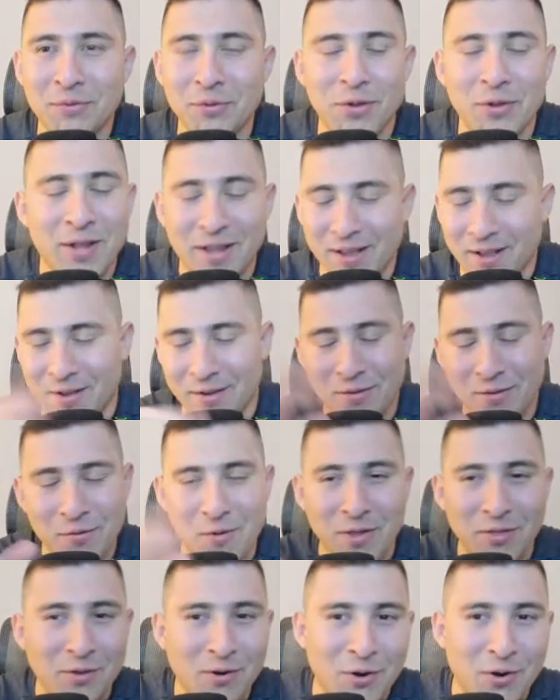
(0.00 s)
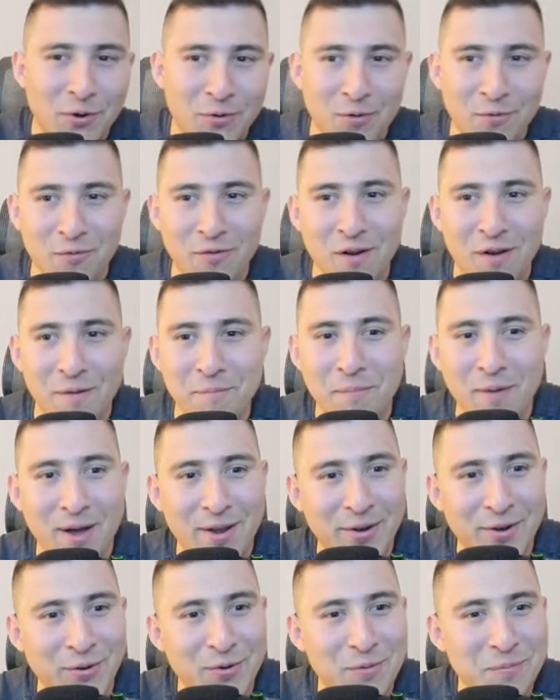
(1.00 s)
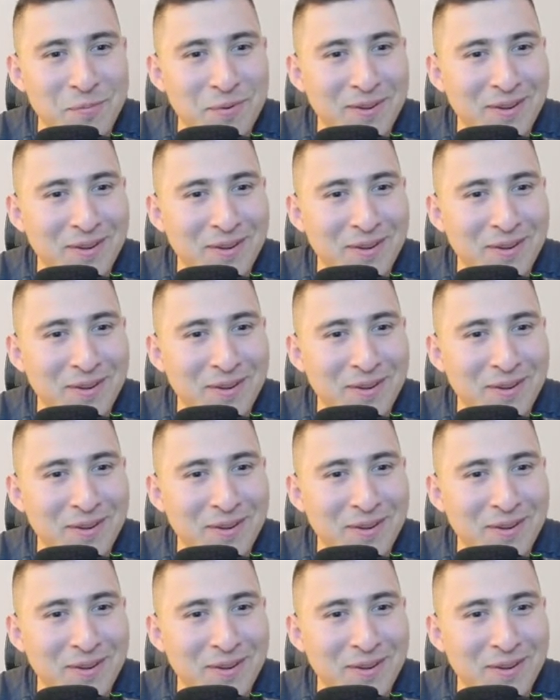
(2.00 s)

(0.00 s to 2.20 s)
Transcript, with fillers: to the one dollar CRO farm party group.